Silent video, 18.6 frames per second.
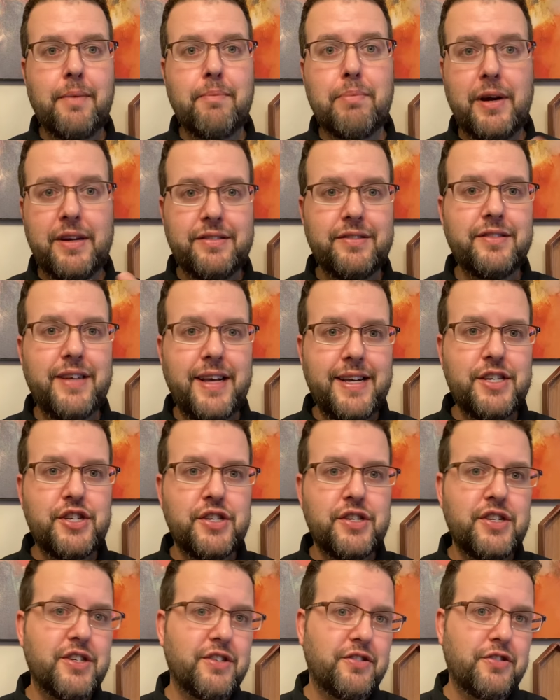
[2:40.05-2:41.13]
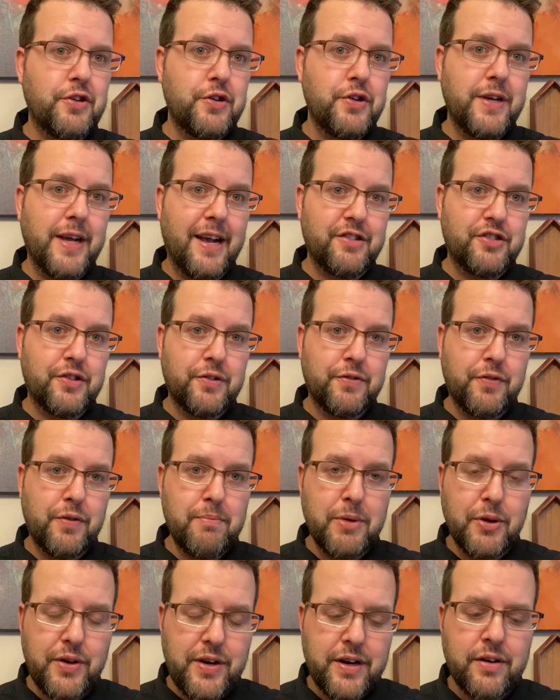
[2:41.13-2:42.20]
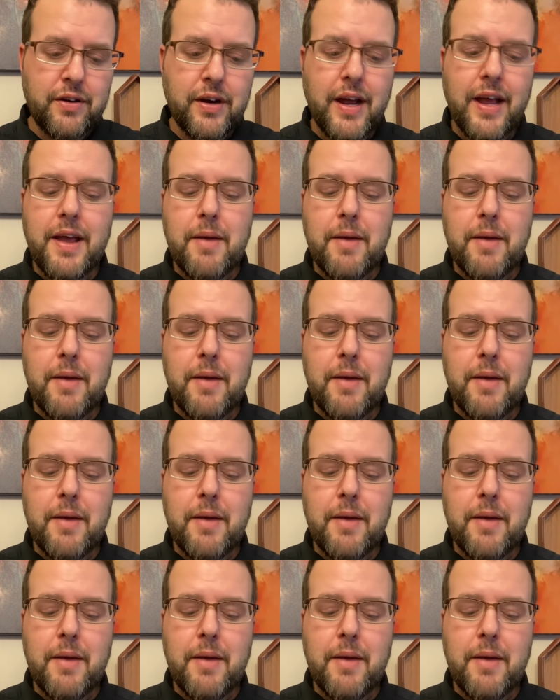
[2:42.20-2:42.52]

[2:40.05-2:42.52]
presentation just so you guys are familiar,